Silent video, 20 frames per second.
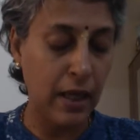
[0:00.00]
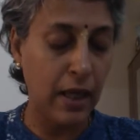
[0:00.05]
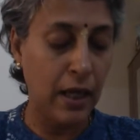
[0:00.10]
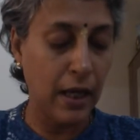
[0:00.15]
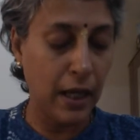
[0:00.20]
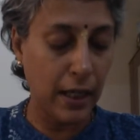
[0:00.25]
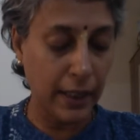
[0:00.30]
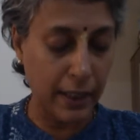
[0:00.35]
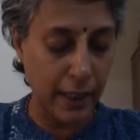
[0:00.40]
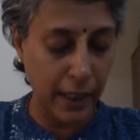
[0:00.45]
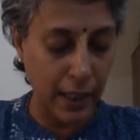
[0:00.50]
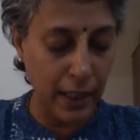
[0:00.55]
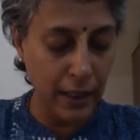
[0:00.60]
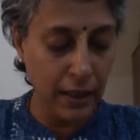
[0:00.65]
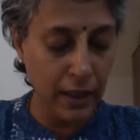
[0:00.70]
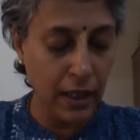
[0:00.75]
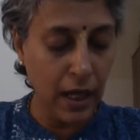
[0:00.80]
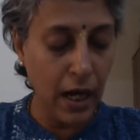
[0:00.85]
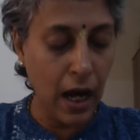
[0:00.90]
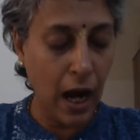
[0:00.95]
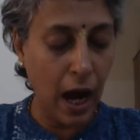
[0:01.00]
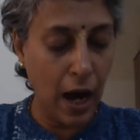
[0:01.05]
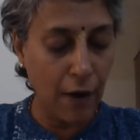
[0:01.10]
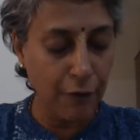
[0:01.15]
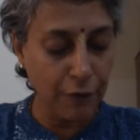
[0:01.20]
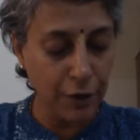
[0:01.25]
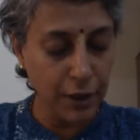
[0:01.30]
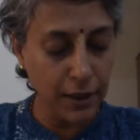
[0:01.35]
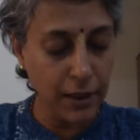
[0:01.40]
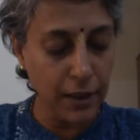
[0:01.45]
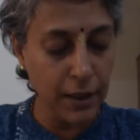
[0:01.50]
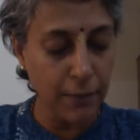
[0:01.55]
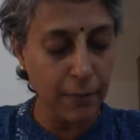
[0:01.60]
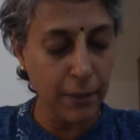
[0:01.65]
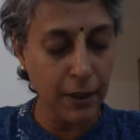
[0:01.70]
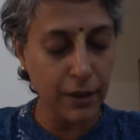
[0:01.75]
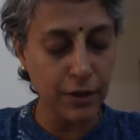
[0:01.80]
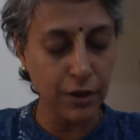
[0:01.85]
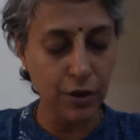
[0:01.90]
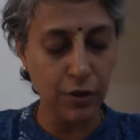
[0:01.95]
Again, after the
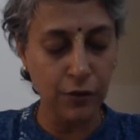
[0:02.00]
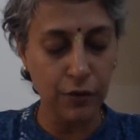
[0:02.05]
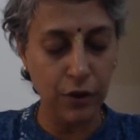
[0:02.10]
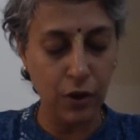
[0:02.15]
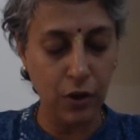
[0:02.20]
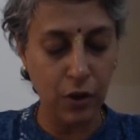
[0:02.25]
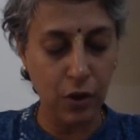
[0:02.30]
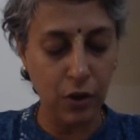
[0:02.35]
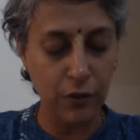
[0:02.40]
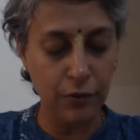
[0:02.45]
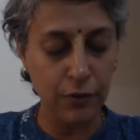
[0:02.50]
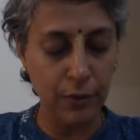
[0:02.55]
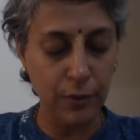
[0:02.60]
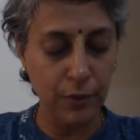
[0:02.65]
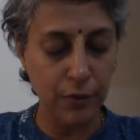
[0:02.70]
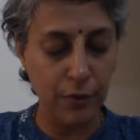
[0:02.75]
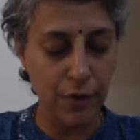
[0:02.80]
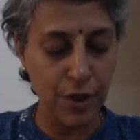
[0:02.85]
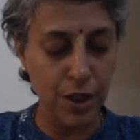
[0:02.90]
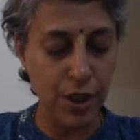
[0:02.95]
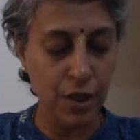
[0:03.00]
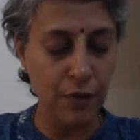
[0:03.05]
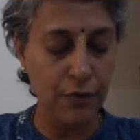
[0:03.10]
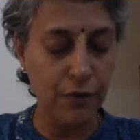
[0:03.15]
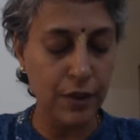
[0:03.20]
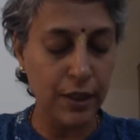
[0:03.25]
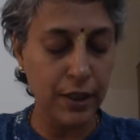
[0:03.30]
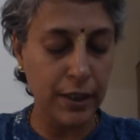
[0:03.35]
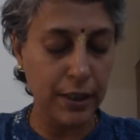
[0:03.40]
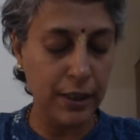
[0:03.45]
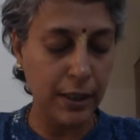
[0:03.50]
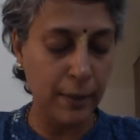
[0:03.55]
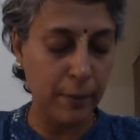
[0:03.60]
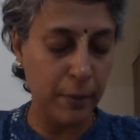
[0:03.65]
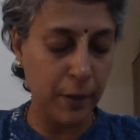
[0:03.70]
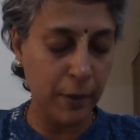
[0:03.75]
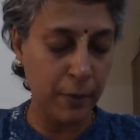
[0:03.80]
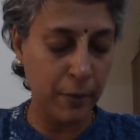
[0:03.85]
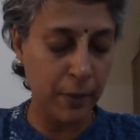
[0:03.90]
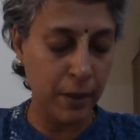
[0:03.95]
departure of the Lord from the vision of earthly
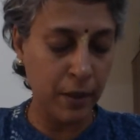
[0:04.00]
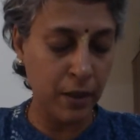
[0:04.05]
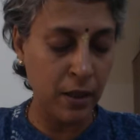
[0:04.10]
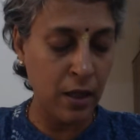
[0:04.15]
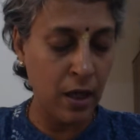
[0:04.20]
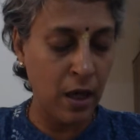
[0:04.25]
people,